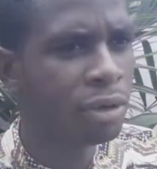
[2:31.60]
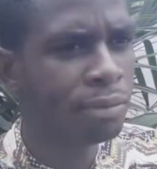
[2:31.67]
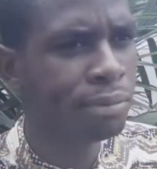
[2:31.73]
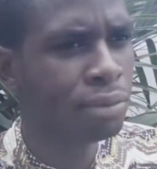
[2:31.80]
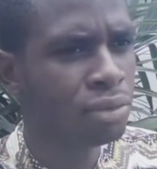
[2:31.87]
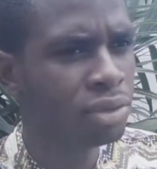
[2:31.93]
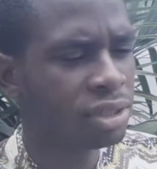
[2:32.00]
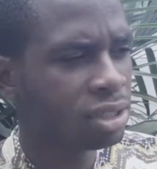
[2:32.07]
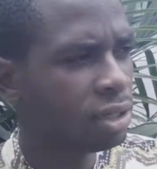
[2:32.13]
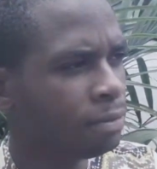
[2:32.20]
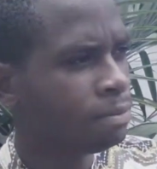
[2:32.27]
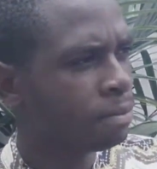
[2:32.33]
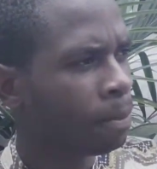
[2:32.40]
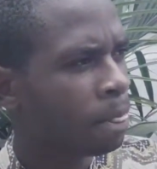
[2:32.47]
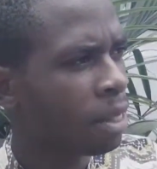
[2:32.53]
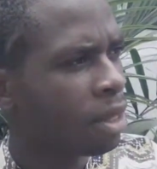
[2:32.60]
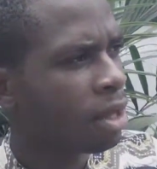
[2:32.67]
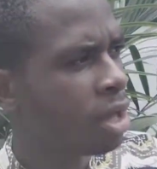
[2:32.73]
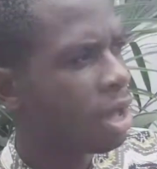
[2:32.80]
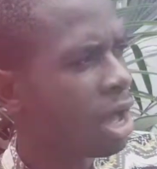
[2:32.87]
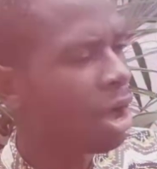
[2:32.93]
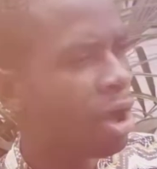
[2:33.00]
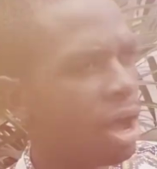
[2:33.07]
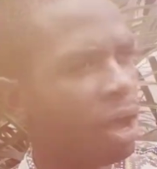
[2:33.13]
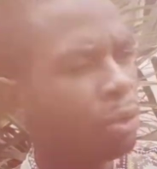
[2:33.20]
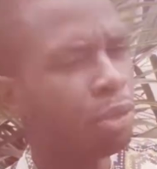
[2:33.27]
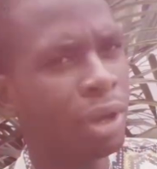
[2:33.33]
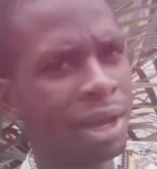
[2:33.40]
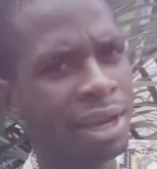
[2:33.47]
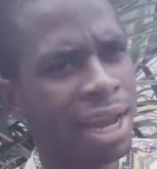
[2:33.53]
we put uh,
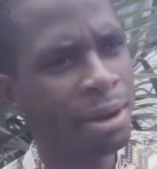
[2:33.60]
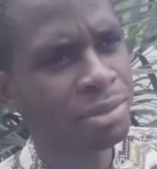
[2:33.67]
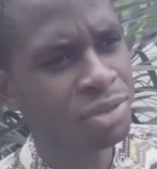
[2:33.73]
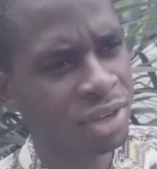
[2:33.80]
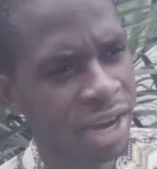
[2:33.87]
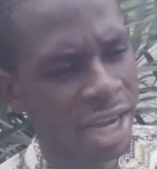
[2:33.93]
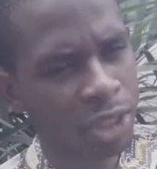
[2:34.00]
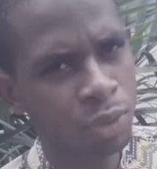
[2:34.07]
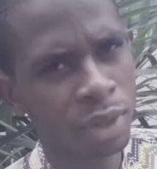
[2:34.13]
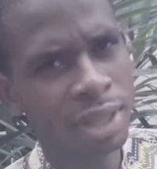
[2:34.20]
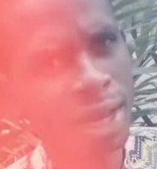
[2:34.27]
we clapped hands, we